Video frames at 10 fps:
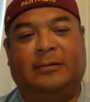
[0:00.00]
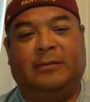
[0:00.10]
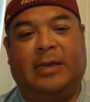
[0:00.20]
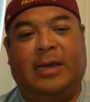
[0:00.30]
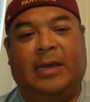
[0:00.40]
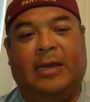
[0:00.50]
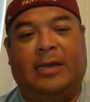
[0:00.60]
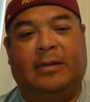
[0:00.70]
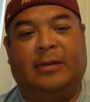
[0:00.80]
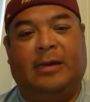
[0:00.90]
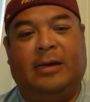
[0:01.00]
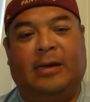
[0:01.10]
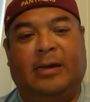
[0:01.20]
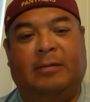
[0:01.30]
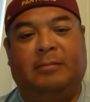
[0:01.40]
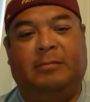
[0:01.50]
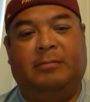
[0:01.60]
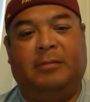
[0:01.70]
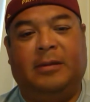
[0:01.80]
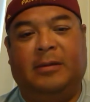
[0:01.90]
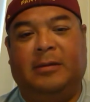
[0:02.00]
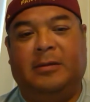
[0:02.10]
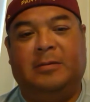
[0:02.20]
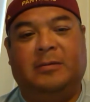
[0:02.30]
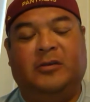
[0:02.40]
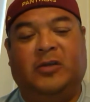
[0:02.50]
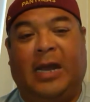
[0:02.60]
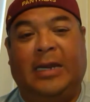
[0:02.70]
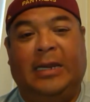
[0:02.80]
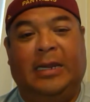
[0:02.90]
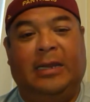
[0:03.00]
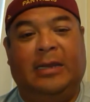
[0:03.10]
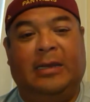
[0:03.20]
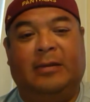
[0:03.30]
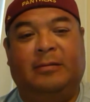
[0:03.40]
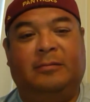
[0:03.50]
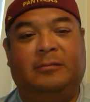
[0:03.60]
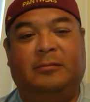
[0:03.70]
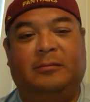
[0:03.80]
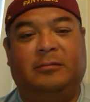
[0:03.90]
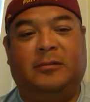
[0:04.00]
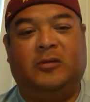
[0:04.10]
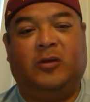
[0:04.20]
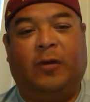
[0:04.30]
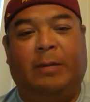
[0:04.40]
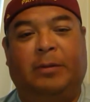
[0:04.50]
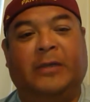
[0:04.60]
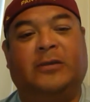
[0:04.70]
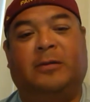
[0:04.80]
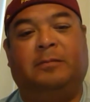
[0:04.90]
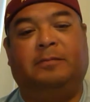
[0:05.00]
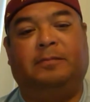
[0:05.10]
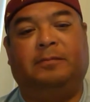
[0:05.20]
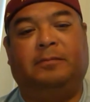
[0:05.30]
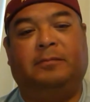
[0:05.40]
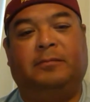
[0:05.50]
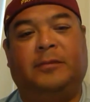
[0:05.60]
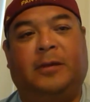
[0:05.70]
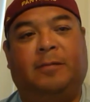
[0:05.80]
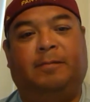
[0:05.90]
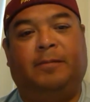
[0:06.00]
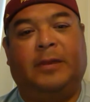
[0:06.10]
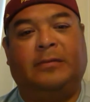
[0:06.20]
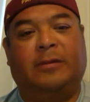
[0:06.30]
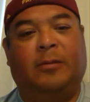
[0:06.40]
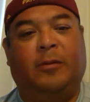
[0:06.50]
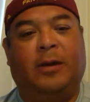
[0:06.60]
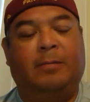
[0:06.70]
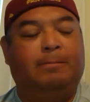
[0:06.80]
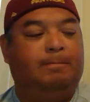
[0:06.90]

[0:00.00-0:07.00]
and shiny, and it's a great picture. So that's number one.